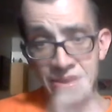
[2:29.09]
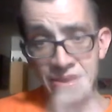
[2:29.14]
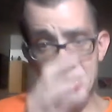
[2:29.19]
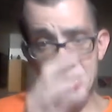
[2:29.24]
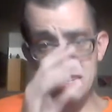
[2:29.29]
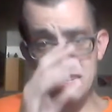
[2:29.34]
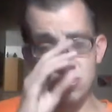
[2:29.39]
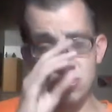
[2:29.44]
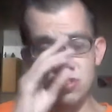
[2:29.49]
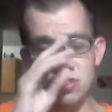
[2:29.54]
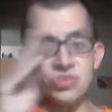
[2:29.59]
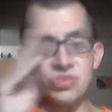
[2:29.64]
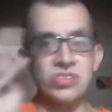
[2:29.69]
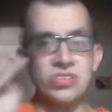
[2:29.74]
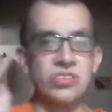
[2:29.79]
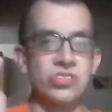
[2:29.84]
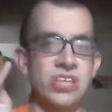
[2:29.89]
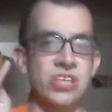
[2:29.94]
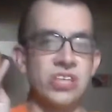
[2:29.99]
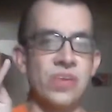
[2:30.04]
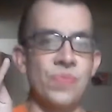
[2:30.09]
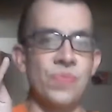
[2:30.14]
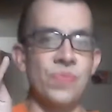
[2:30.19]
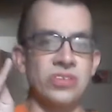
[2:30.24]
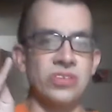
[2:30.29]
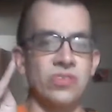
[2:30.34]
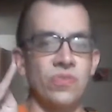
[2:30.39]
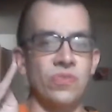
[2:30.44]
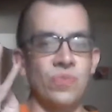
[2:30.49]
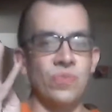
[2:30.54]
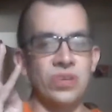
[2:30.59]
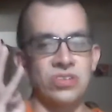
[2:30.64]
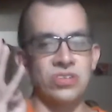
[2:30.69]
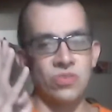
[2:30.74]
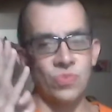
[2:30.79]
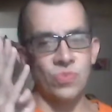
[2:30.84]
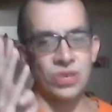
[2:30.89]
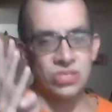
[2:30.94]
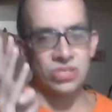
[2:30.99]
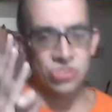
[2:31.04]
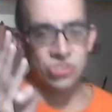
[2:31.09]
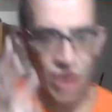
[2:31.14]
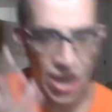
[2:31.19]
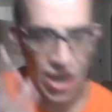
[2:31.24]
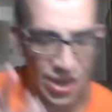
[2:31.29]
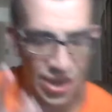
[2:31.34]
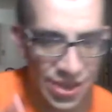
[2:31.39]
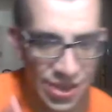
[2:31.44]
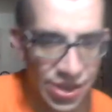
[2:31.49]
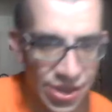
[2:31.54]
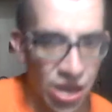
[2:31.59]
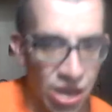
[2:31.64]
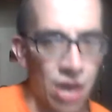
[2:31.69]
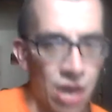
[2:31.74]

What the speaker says: Interesting to see with Swan in